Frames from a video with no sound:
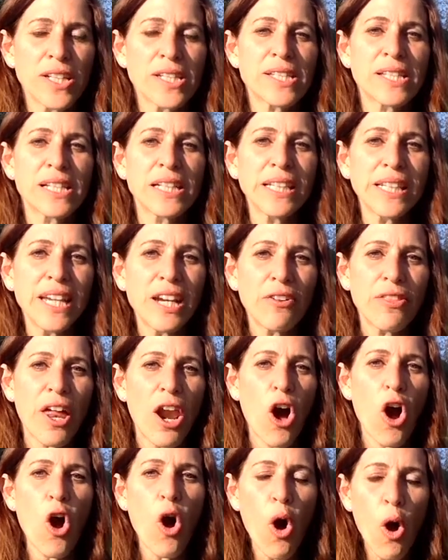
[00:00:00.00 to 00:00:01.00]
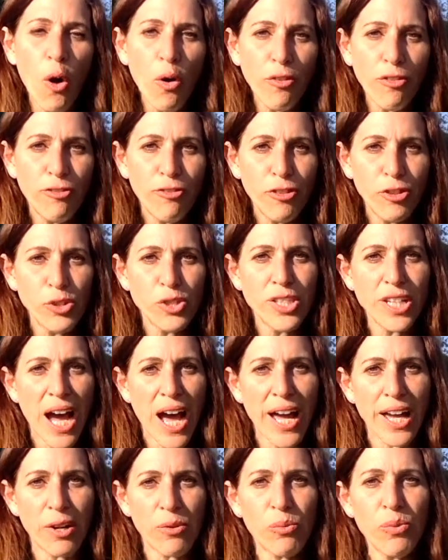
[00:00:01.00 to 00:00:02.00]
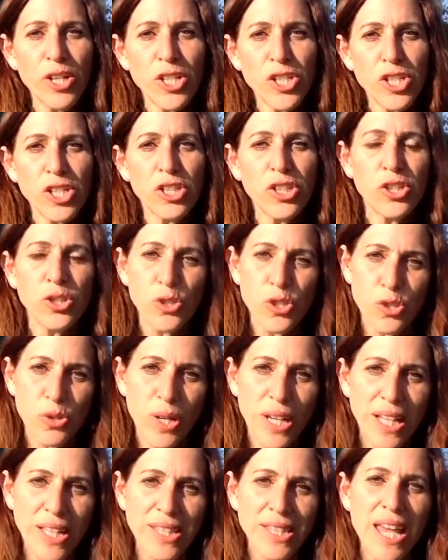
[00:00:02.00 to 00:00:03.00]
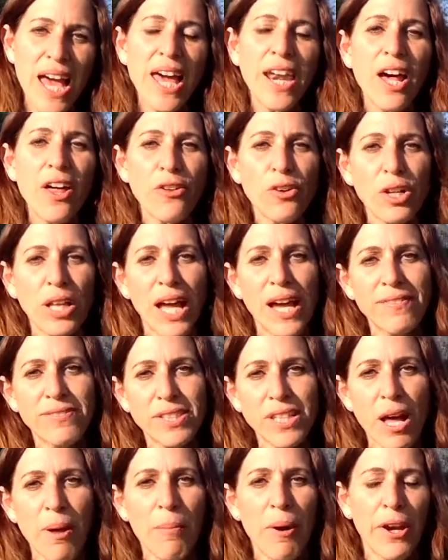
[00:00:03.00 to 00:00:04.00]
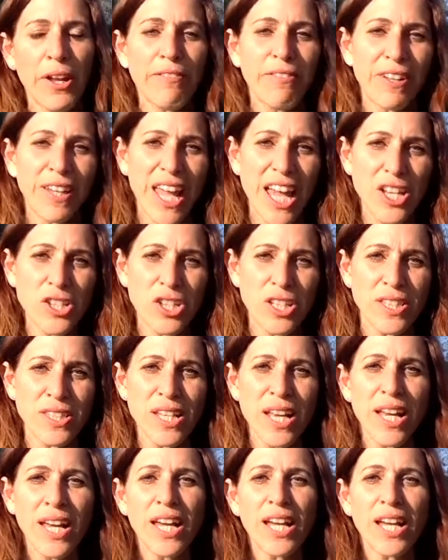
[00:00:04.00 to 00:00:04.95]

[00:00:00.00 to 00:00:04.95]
it's clear that a whole food diet rich in nutrients and other lifestyle modifications,